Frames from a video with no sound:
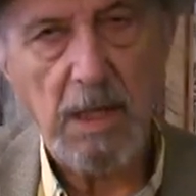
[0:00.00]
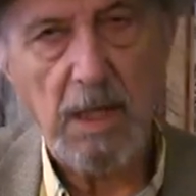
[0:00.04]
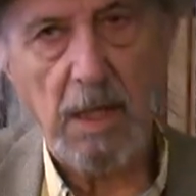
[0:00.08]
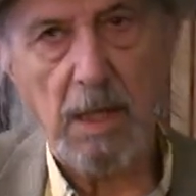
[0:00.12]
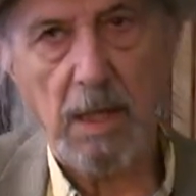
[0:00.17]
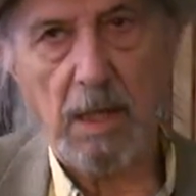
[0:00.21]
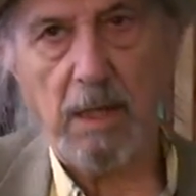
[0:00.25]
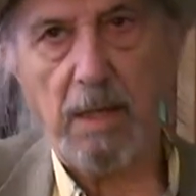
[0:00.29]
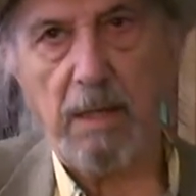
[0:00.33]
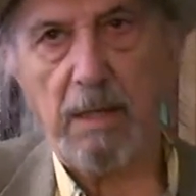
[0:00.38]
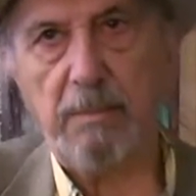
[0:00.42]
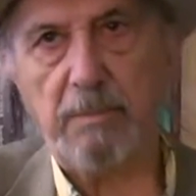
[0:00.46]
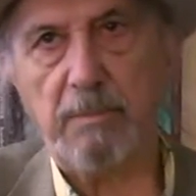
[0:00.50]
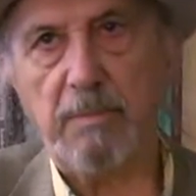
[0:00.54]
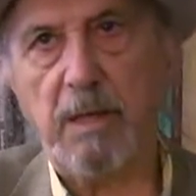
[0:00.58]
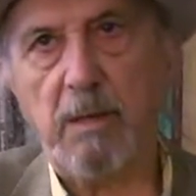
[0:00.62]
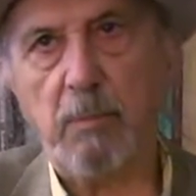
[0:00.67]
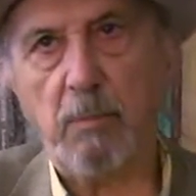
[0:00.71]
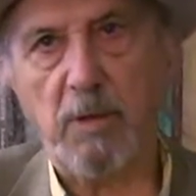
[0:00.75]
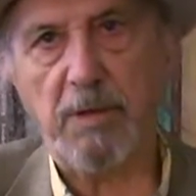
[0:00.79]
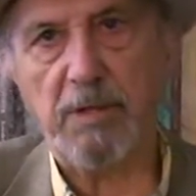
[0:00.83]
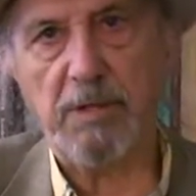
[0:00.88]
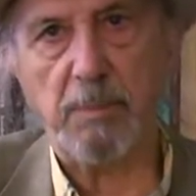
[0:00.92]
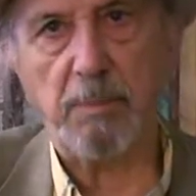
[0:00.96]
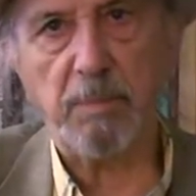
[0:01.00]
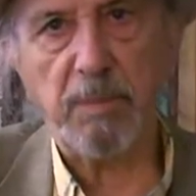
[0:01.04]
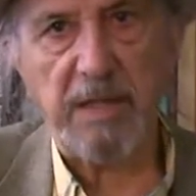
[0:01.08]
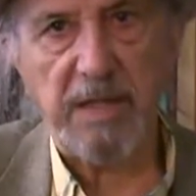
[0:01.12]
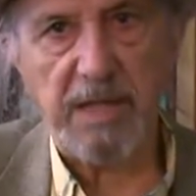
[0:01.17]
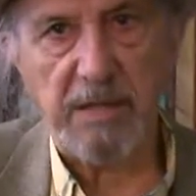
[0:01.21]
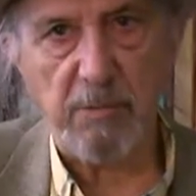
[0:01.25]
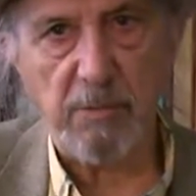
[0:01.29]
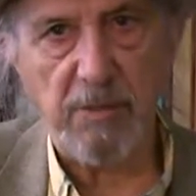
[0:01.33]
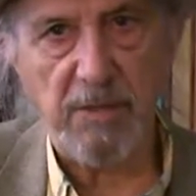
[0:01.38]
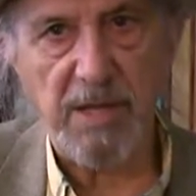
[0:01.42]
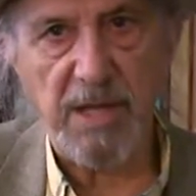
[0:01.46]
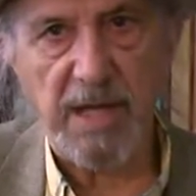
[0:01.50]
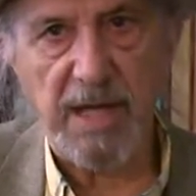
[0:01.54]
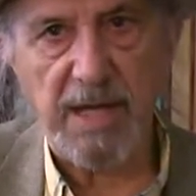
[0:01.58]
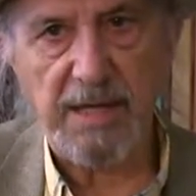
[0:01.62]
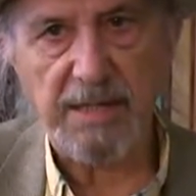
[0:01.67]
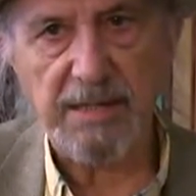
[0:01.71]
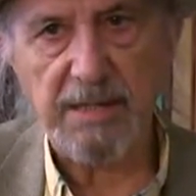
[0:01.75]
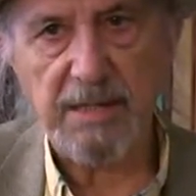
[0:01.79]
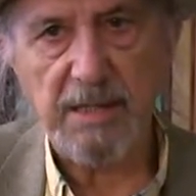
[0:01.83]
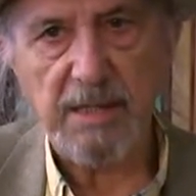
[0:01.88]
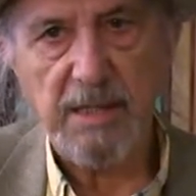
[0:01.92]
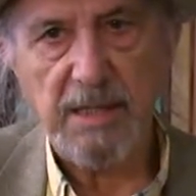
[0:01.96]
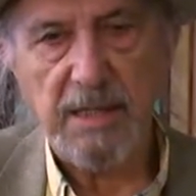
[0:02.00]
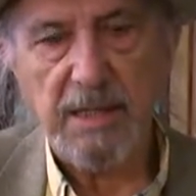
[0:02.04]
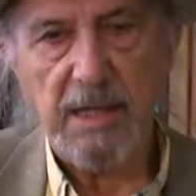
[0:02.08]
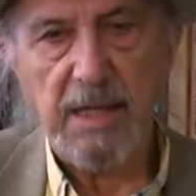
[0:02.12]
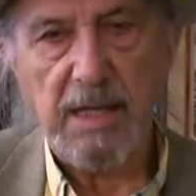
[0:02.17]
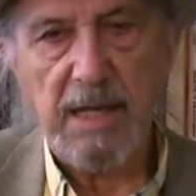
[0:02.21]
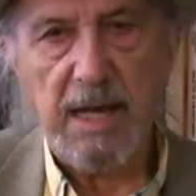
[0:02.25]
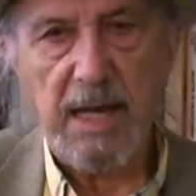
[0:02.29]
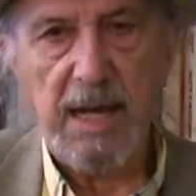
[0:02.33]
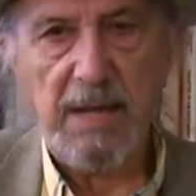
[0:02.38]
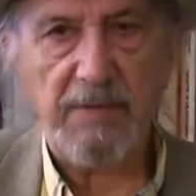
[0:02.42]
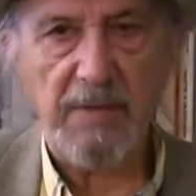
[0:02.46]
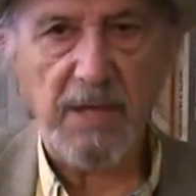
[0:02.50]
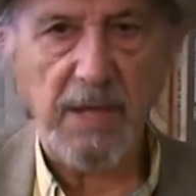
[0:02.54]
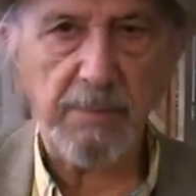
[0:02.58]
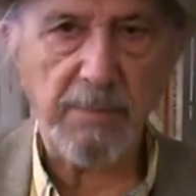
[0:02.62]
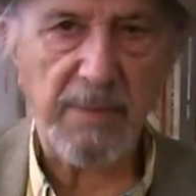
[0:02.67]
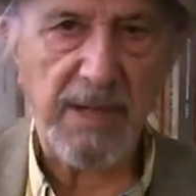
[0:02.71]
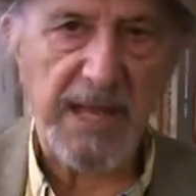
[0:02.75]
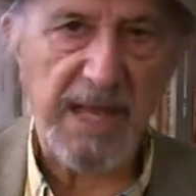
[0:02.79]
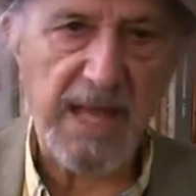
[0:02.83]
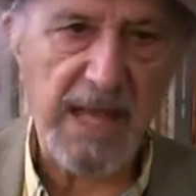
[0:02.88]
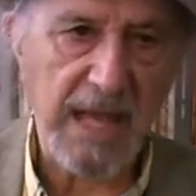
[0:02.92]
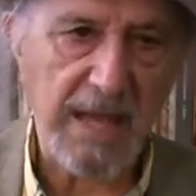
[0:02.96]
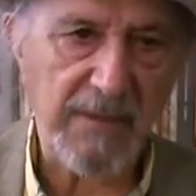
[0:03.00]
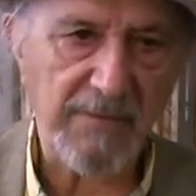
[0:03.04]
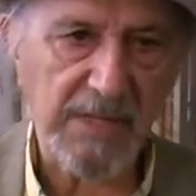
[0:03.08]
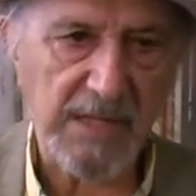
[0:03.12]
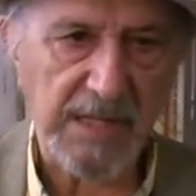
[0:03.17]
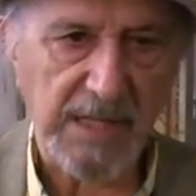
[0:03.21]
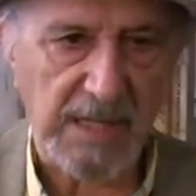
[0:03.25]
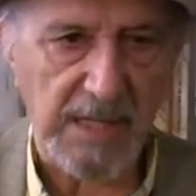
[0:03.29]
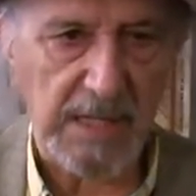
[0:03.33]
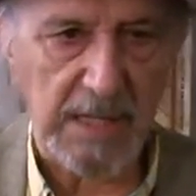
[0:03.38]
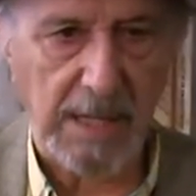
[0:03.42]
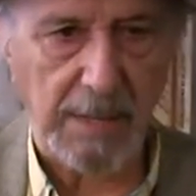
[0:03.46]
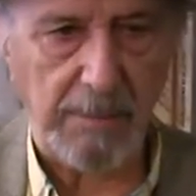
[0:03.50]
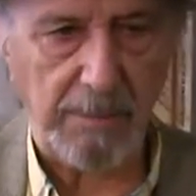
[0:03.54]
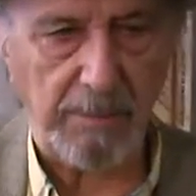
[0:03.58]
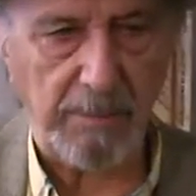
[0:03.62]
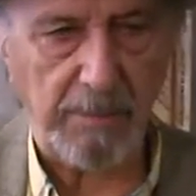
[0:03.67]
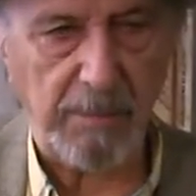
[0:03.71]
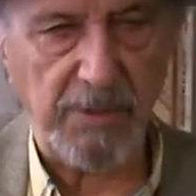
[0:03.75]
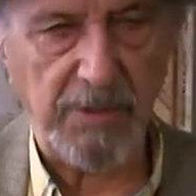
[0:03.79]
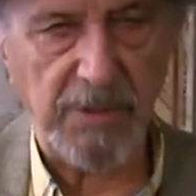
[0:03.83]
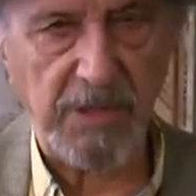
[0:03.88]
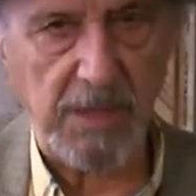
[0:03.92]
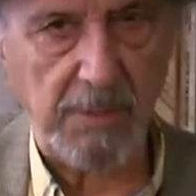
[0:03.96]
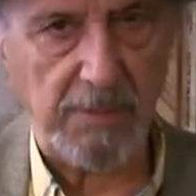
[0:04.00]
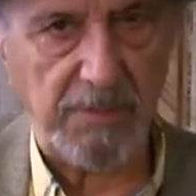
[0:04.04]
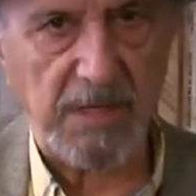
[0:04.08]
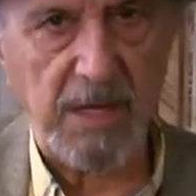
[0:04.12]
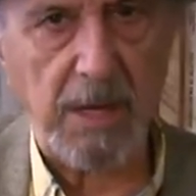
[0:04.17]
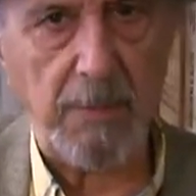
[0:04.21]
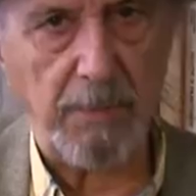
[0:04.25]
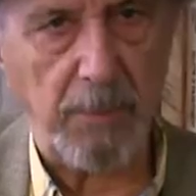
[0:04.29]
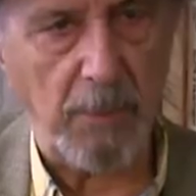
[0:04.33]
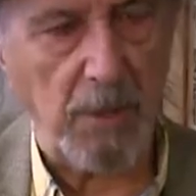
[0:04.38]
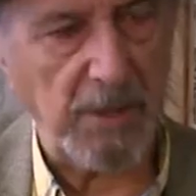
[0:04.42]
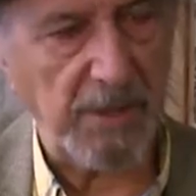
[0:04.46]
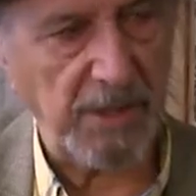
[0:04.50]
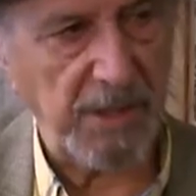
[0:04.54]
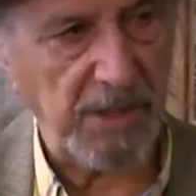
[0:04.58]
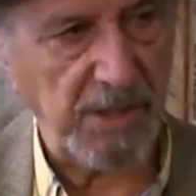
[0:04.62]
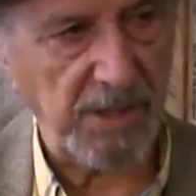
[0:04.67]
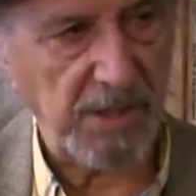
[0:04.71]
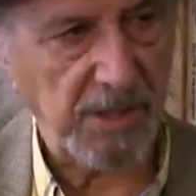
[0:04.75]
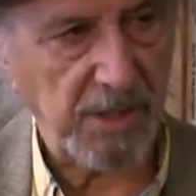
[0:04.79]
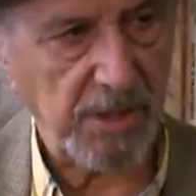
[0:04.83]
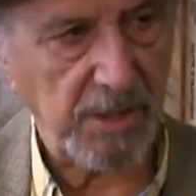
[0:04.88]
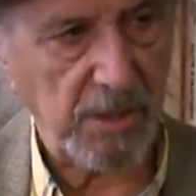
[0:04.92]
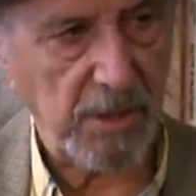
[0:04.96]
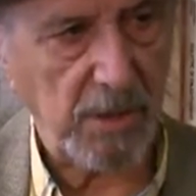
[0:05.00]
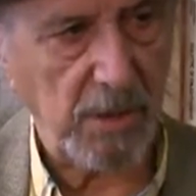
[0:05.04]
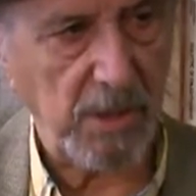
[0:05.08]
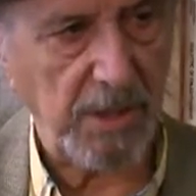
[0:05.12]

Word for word: I wanted to play with that, and then by having it tipped up on its